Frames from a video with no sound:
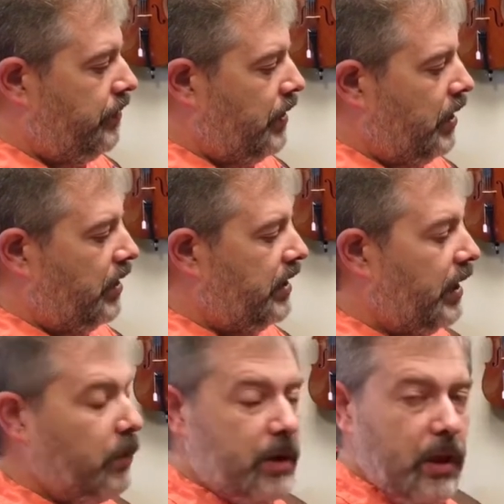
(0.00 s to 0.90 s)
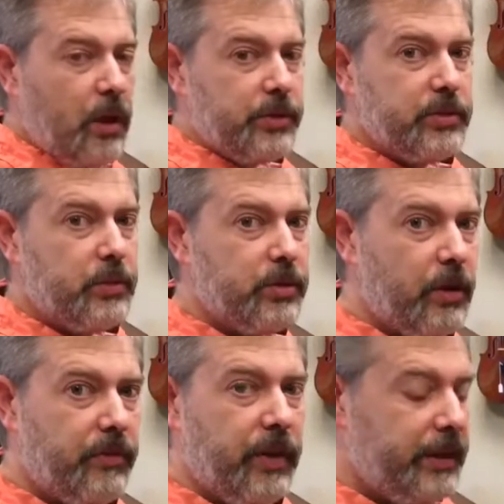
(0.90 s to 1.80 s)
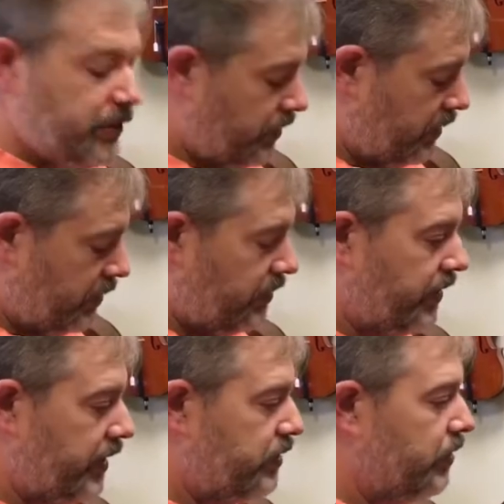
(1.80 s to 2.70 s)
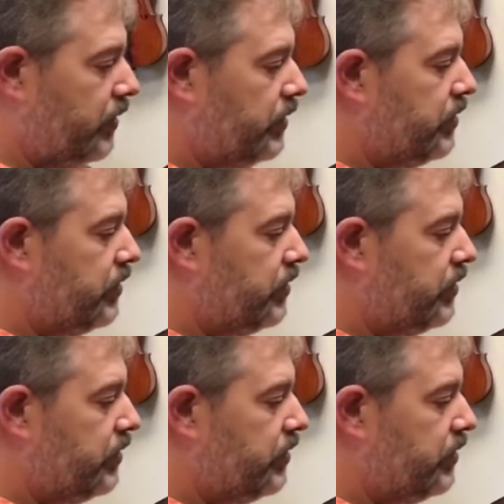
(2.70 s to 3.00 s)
And now we're close and we'll do our fine tuning with the fine tuners.